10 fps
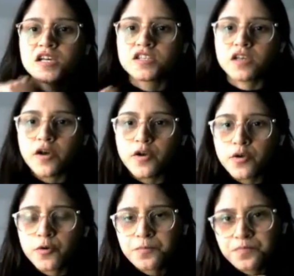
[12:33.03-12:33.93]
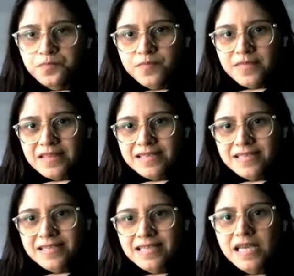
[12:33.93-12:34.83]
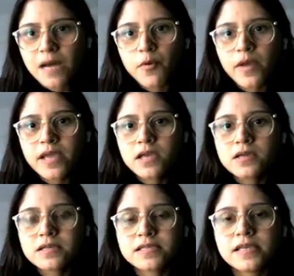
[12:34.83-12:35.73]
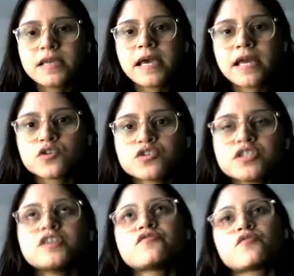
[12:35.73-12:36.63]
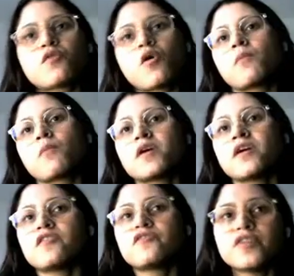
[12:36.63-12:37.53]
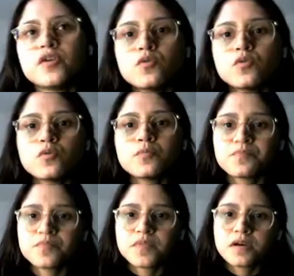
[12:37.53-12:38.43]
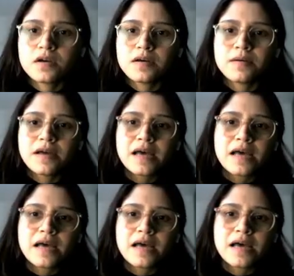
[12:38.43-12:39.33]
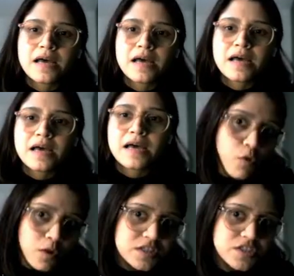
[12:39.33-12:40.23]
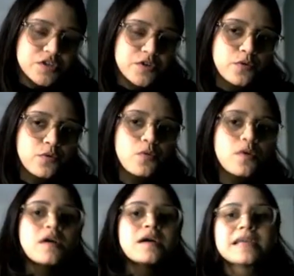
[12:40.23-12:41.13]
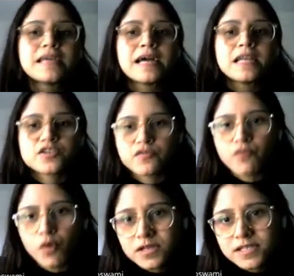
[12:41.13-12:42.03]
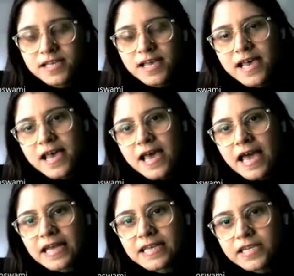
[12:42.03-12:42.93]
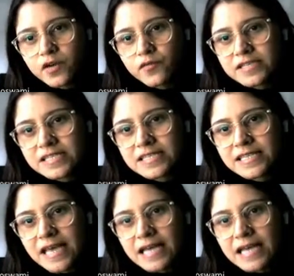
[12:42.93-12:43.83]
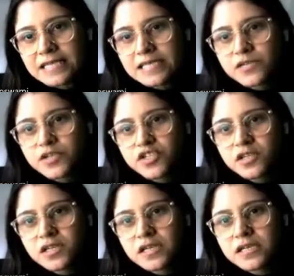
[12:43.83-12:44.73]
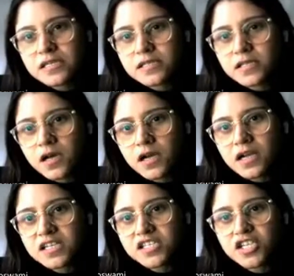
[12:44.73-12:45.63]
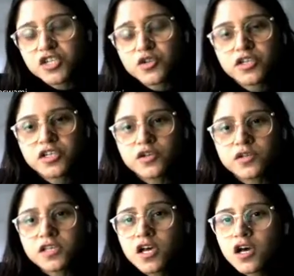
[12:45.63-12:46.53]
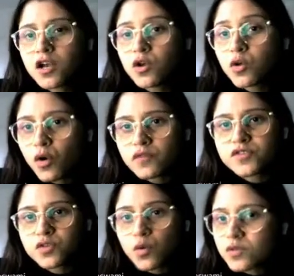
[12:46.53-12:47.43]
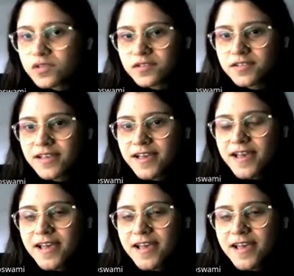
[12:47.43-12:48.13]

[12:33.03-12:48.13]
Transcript: So this is in gamma ray, say energy from few mega electron volts to giga electron volts. And here we see that this region is concentrated with a lot of sources.